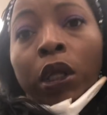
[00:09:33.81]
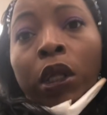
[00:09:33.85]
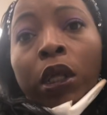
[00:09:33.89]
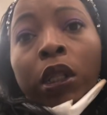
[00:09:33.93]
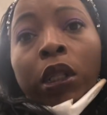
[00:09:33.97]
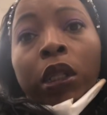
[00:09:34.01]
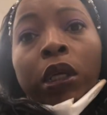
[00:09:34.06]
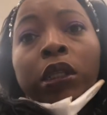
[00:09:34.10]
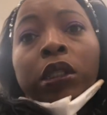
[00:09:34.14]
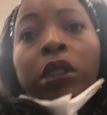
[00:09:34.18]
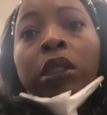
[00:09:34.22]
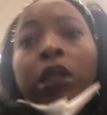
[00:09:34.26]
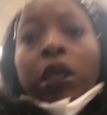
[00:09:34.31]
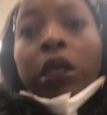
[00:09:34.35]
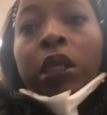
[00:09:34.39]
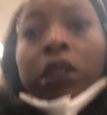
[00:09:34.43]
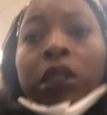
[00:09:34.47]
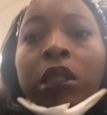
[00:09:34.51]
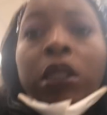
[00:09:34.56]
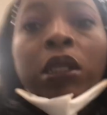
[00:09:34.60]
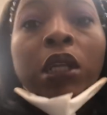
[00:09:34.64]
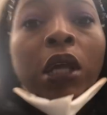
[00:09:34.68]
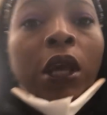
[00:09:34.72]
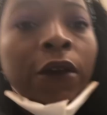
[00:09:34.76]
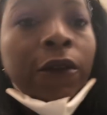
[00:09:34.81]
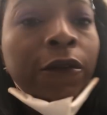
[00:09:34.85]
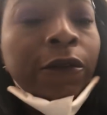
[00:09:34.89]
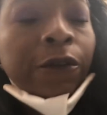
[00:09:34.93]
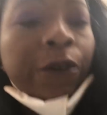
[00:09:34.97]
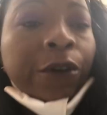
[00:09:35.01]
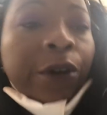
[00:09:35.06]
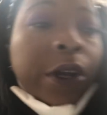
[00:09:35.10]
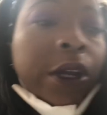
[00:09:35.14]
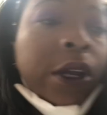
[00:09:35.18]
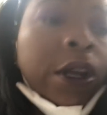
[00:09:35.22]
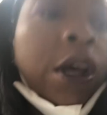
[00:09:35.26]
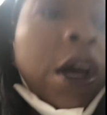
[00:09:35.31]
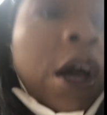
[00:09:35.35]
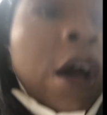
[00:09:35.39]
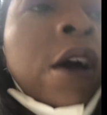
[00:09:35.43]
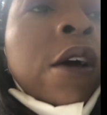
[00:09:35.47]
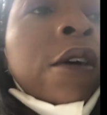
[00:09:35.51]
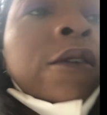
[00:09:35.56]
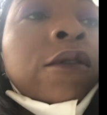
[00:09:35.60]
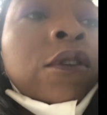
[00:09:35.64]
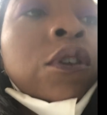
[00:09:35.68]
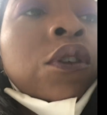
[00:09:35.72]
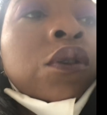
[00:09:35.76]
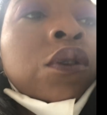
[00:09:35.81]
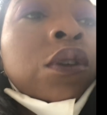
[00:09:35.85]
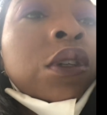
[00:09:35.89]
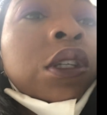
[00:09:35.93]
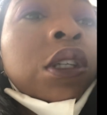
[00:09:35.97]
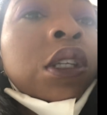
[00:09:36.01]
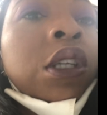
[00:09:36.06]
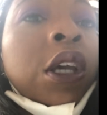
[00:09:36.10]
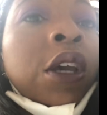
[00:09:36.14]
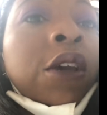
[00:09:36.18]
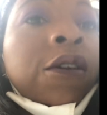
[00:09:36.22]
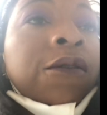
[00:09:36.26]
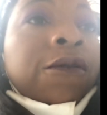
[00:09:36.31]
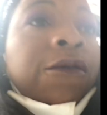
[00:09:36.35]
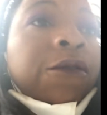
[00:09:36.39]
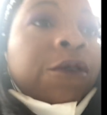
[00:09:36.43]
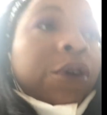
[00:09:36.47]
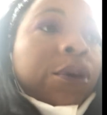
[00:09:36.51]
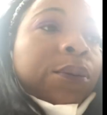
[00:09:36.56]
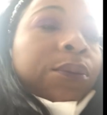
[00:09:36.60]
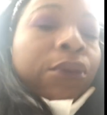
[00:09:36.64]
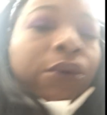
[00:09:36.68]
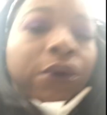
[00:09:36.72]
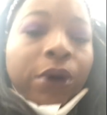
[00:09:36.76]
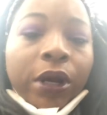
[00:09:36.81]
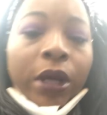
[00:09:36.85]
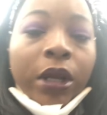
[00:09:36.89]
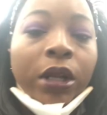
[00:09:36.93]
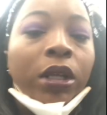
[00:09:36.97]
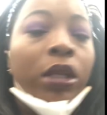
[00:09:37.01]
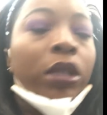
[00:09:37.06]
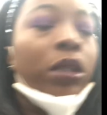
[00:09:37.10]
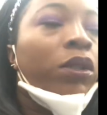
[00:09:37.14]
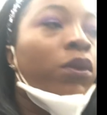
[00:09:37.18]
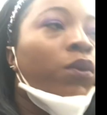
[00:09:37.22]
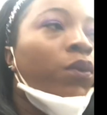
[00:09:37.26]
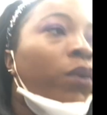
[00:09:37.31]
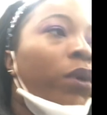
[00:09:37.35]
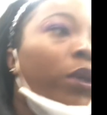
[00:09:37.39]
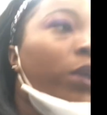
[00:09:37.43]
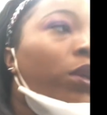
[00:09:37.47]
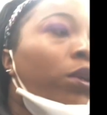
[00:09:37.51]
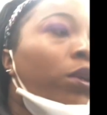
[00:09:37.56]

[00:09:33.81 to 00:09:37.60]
Let's look at Stay Free. I've used Stay Free brand as well